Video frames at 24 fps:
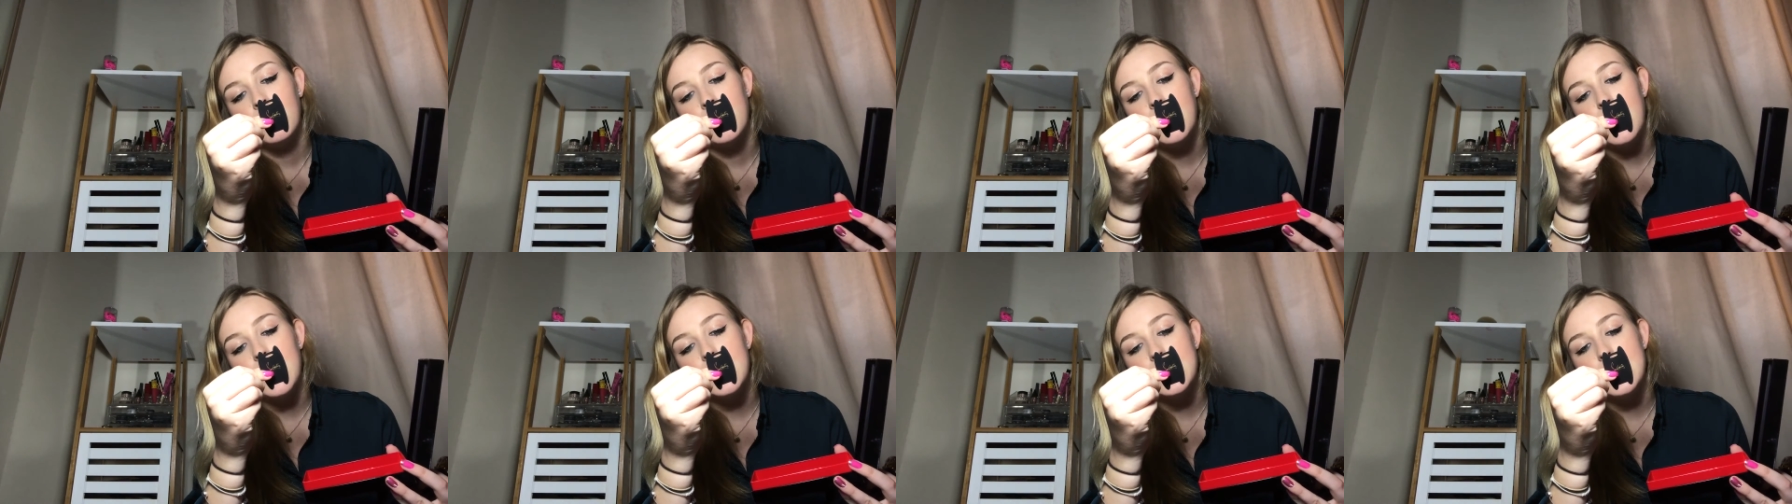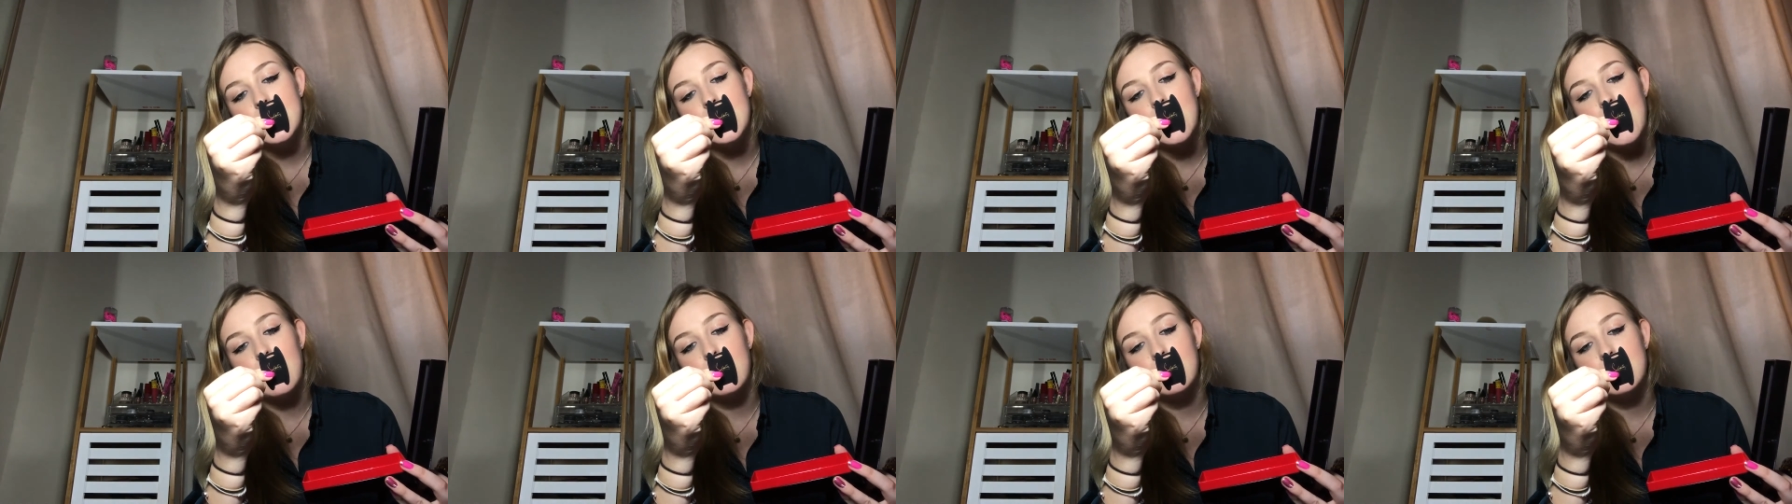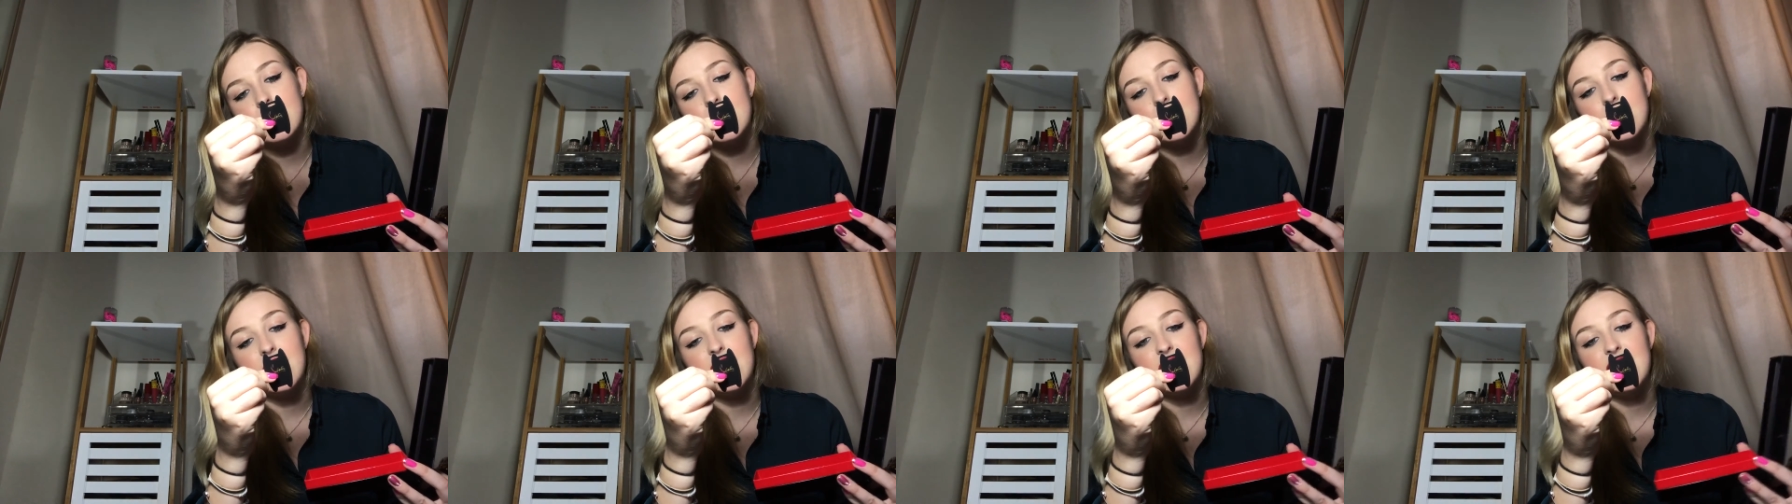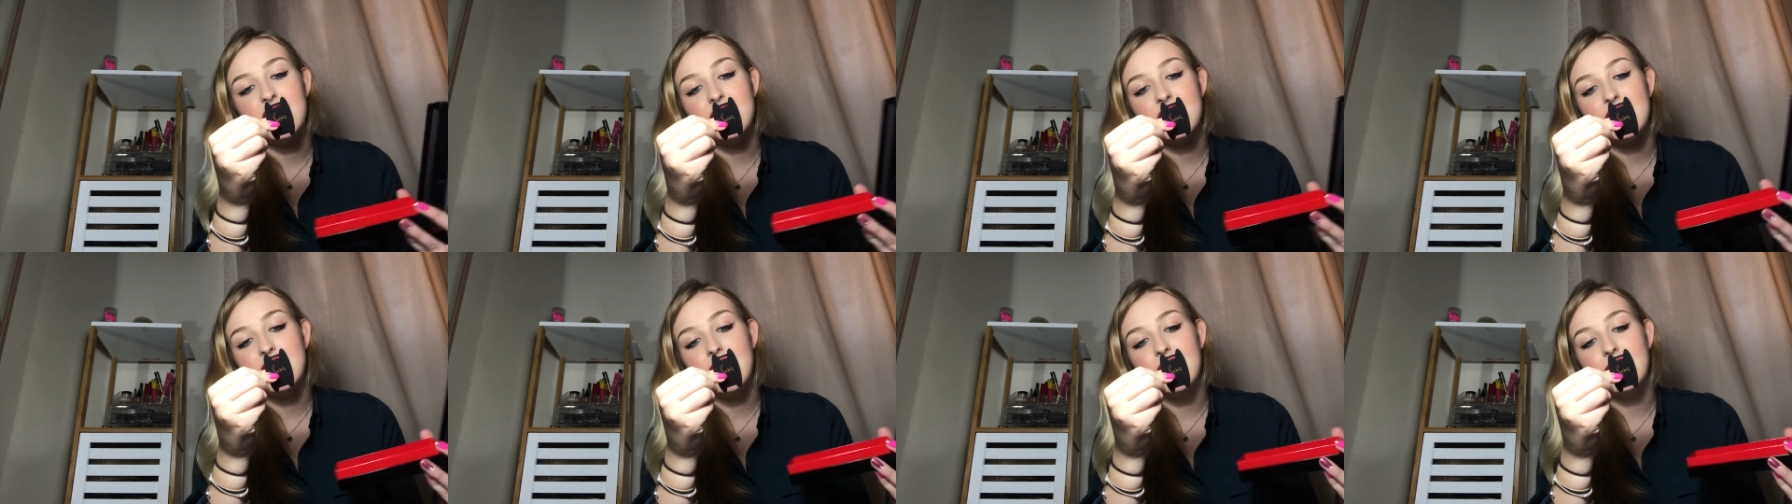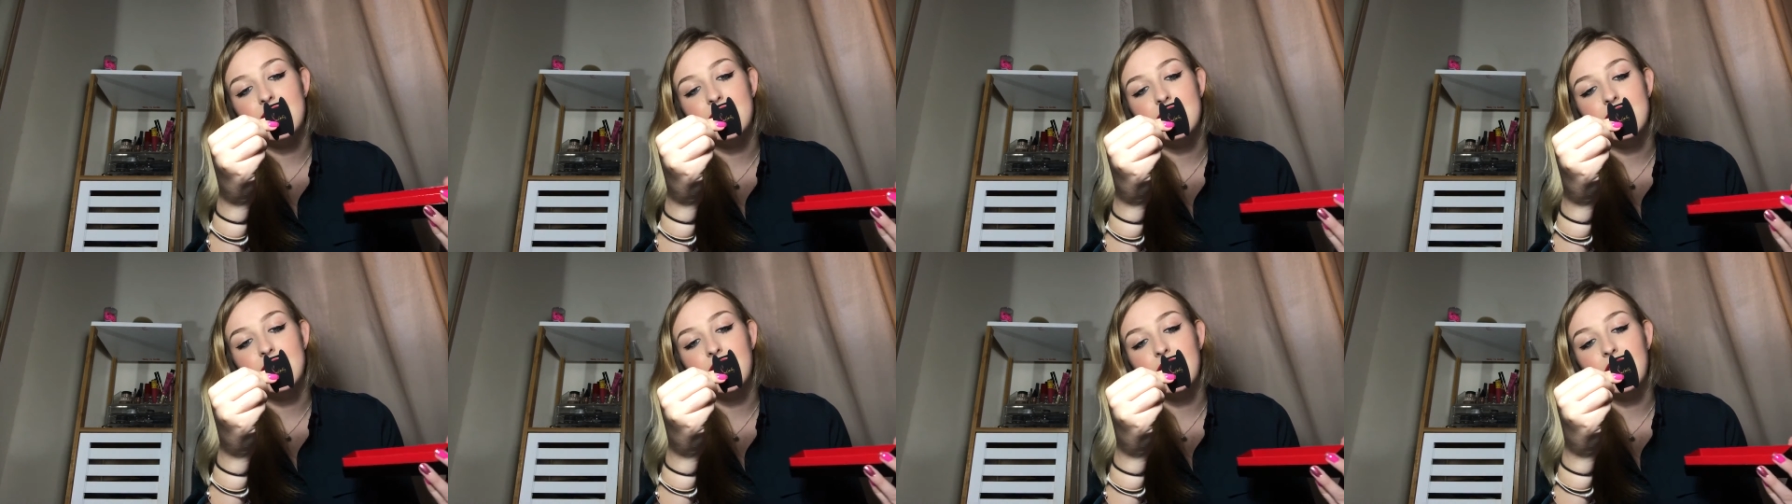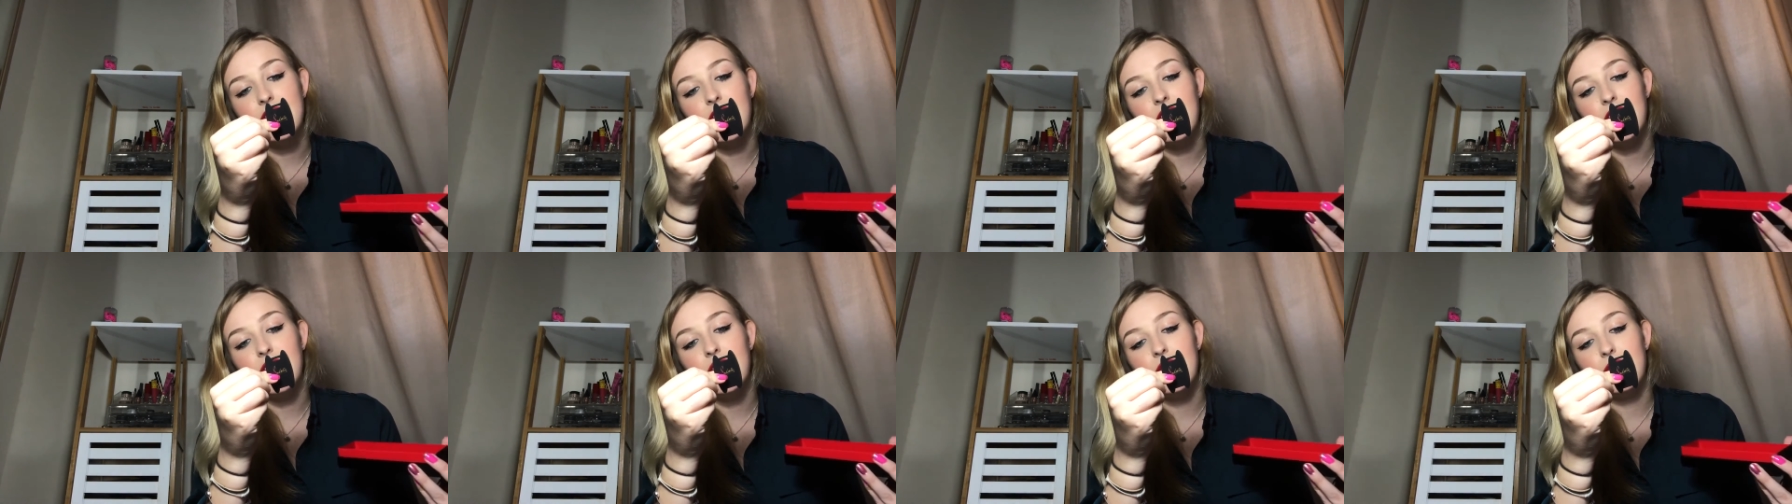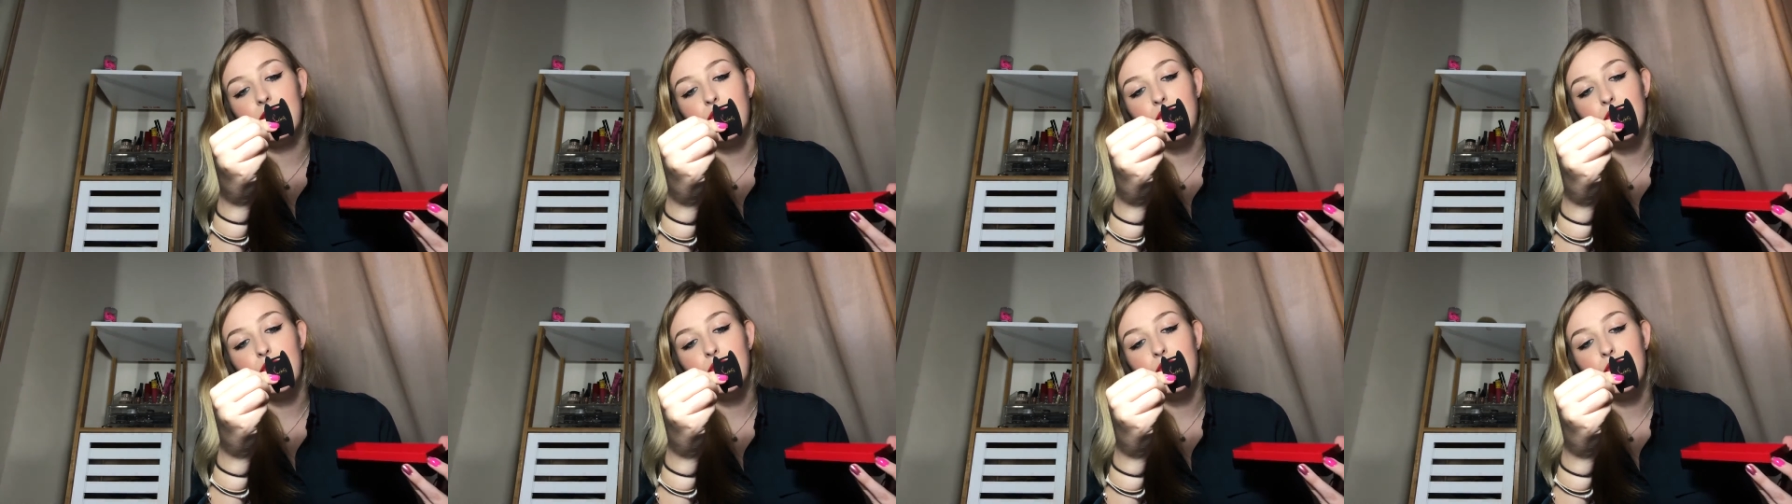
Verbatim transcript: 13 ounces it's the color